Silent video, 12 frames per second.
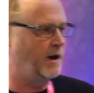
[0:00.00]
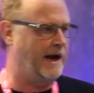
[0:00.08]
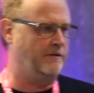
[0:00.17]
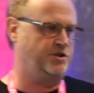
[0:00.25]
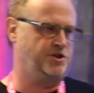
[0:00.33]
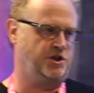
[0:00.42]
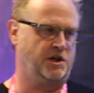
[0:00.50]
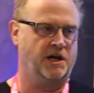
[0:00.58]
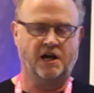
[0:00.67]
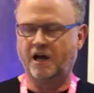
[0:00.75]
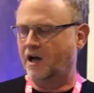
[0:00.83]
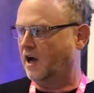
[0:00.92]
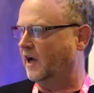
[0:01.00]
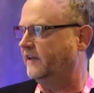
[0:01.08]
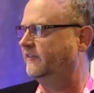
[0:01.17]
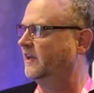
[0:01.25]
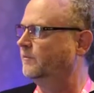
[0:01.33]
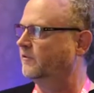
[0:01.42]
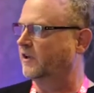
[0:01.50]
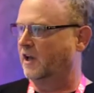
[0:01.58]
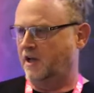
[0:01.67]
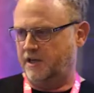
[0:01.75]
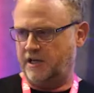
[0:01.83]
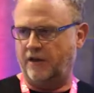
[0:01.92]
Avature, iSIMS,
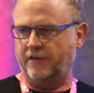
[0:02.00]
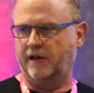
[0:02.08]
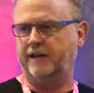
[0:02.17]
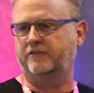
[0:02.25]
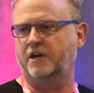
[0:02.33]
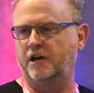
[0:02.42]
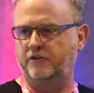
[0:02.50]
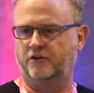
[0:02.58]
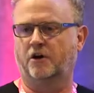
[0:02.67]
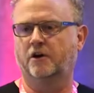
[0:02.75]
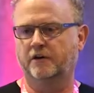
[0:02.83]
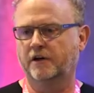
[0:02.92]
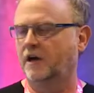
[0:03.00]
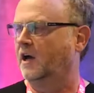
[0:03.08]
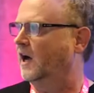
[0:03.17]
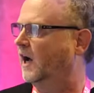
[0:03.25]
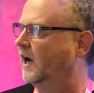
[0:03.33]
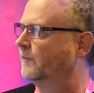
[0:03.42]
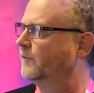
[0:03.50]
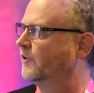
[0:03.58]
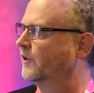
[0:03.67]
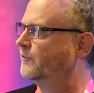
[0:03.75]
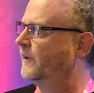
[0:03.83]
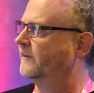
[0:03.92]
the list goes on. That
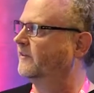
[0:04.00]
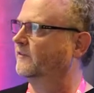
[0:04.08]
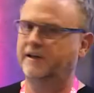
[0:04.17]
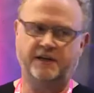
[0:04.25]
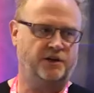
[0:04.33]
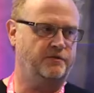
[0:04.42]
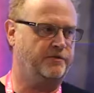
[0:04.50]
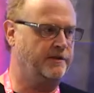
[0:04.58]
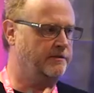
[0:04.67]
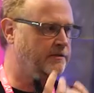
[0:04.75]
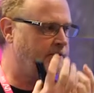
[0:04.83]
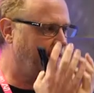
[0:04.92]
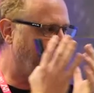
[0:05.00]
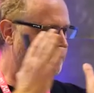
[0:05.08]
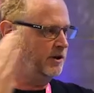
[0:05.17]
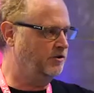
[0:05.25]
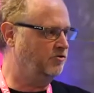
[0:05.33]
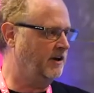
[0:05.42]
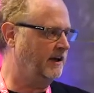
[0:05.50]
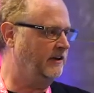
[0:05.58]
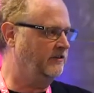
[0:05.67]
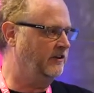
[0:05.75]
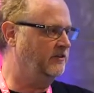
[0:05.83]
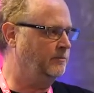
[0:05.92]
effectively, the applicant tracking
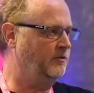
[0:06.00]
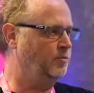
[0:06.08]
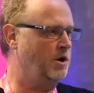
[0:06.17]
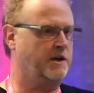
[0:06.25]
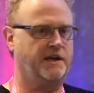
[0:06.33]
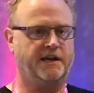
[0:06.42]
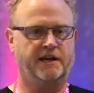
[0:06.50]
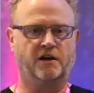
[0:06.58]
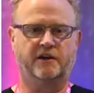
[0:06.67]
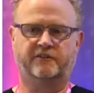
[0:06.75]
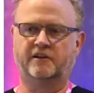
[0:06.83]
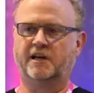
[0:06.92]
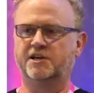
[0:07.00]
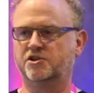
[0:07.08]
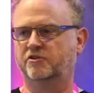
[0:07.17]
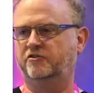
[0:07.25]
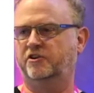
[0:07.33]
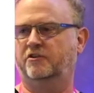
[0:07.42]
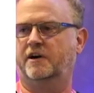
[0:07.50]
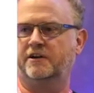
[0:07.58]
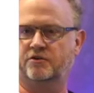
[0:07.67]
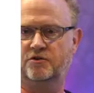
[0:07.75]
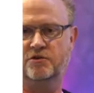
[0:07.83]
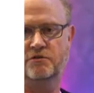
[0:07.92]
system is working in isolation to your
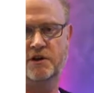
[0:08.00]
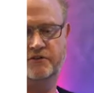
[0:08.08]
actual career